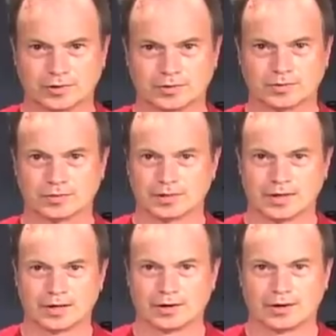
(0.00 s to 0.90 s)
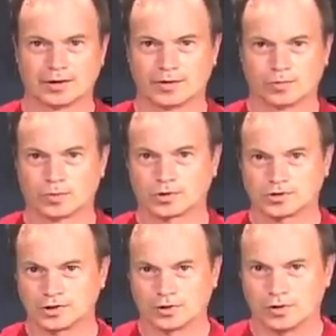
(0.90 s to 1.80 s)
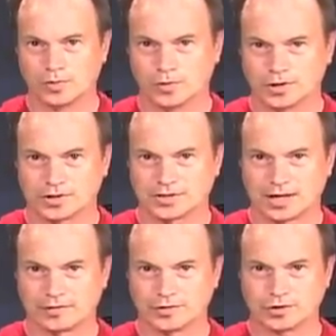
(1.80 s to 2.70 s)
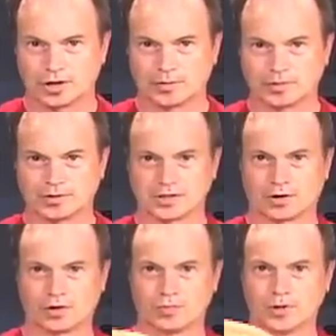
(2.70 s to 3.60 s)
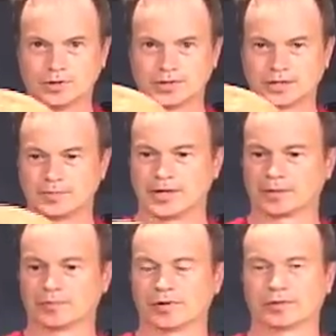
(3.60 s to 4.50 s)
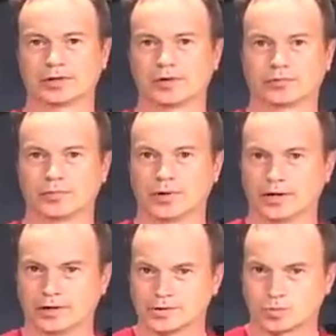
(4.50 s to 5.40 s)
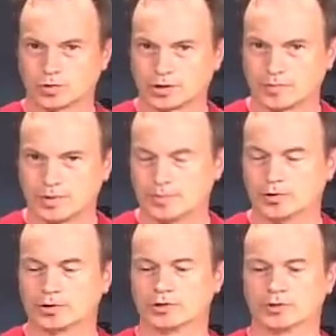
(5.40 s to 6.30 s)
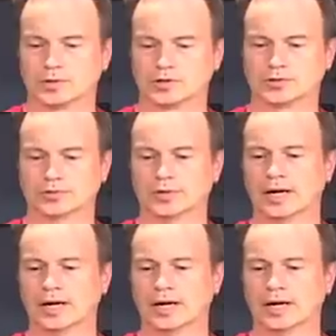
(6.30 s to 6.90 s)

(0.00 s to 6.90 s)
who works at home or doesn't have a job and is at home all day to make a lovely loaf of bread. Us working people can do it too.